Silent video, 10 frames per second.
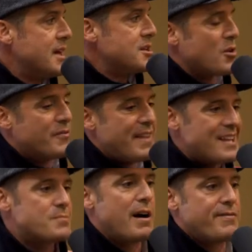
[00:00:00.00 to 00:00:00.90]
So if
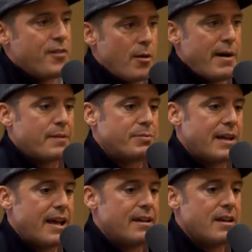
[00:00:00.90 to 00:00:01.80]
that's my fallback
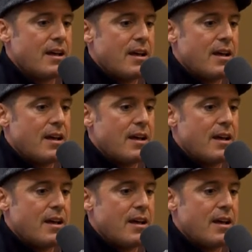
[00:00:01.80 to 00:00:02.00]
plan,